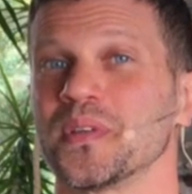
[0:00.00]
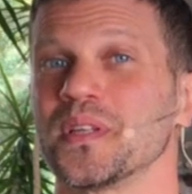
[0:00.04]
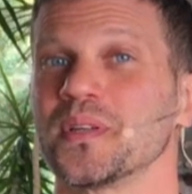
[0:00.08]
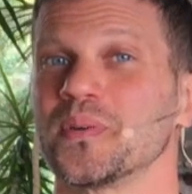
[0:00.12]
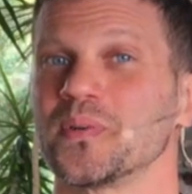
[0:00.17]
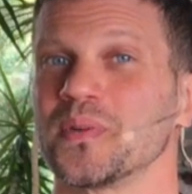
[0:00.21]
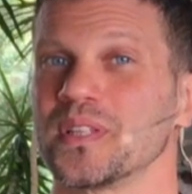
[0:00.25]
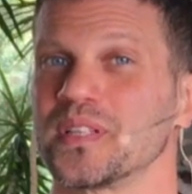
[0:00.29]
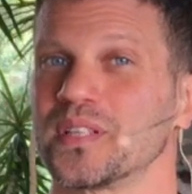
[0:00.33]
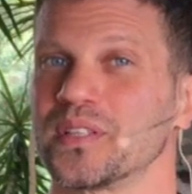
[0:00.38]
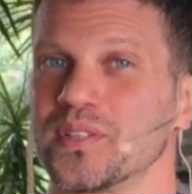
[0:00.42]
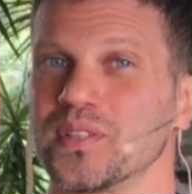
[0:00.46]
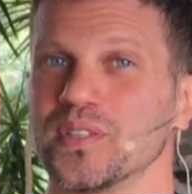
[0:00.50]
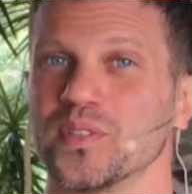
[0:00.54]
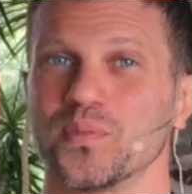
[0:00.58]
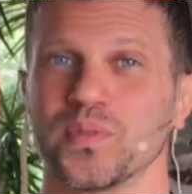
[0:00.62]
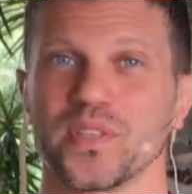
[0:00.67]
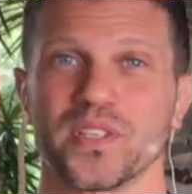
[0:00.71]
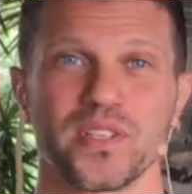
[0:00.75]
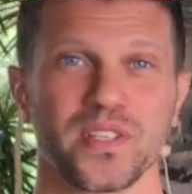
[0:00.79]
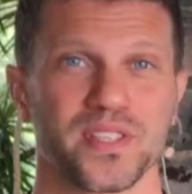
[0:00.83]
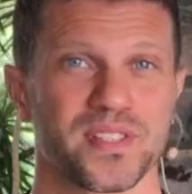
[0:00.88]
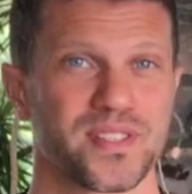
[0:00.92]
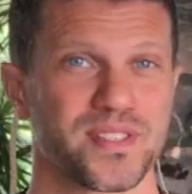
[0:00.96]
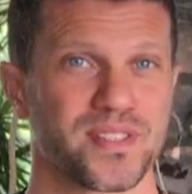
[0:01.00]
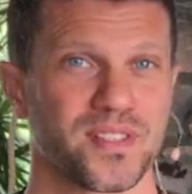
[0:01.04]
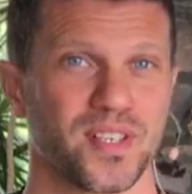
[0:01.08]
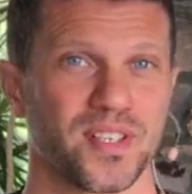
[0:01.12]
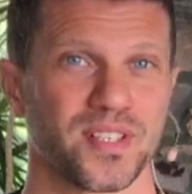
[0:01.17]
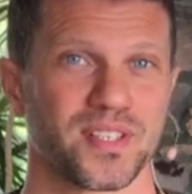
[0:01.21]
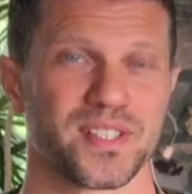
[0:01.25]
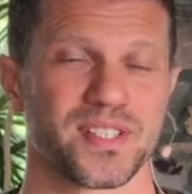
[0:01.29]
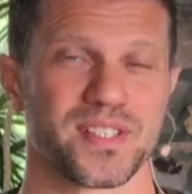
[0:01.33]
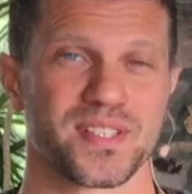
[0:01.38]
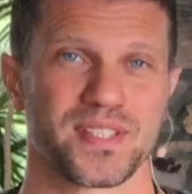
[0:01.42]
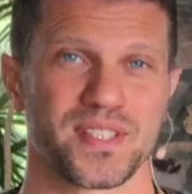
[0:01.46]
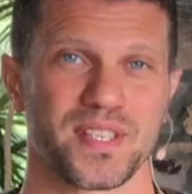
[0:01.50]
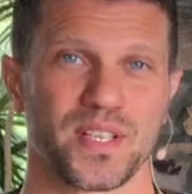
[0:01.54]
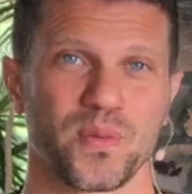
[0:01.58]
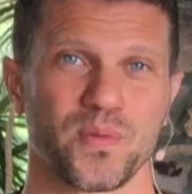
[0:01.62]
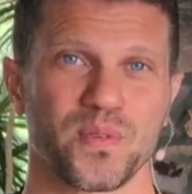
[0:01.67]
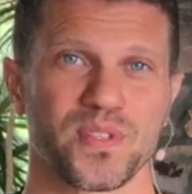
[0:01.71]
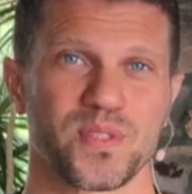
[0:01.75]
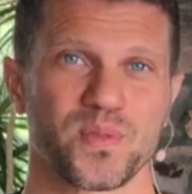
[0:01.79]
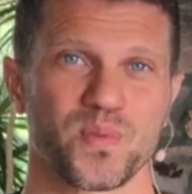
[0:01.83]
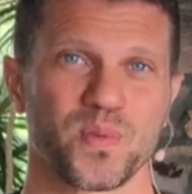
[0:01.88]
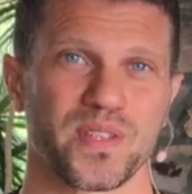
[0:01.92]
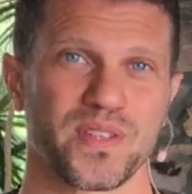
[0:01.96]
really, really good. We're going to start this
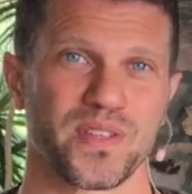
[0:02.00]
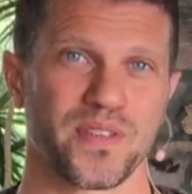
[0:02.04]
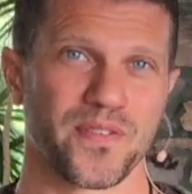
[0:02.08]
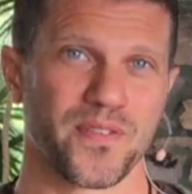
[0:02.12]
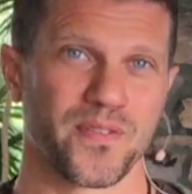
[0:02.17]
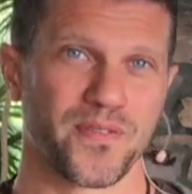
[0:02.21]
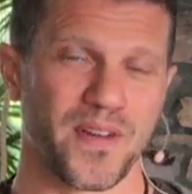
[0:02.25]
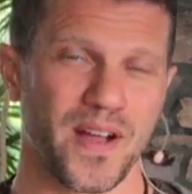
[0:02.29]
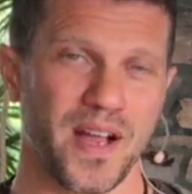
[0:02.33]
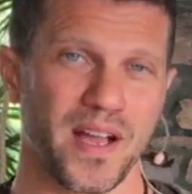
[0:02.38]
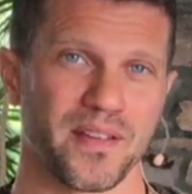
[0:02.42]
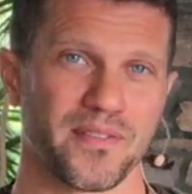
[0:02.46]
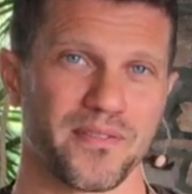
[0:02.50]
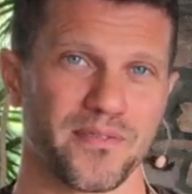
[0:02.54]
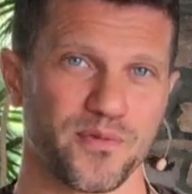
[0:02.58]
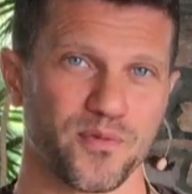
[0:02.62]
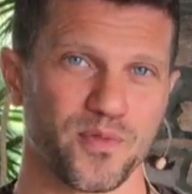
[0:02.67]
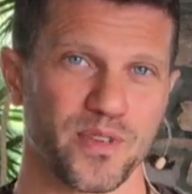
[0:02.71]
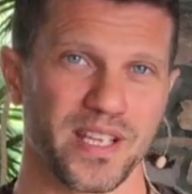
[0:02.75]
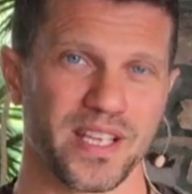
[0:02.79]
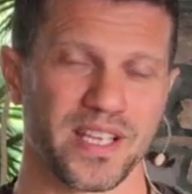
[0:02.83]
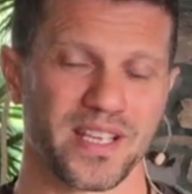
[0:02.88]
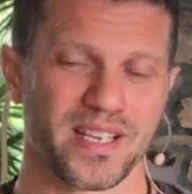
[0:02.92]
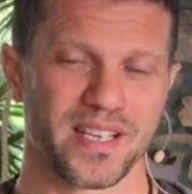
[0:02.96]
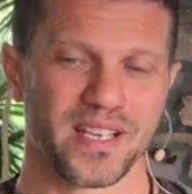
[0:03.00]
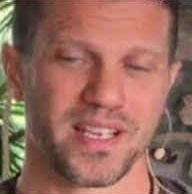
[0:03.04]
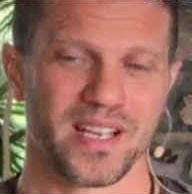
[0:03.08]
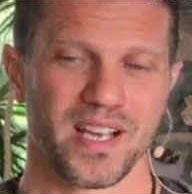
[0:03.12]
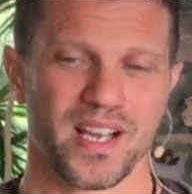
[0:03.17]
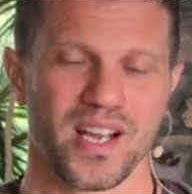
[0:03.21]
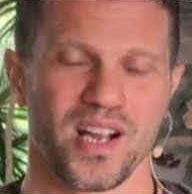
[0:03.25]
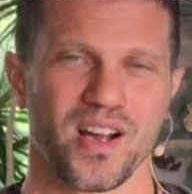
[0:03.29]
sequence with the 5 week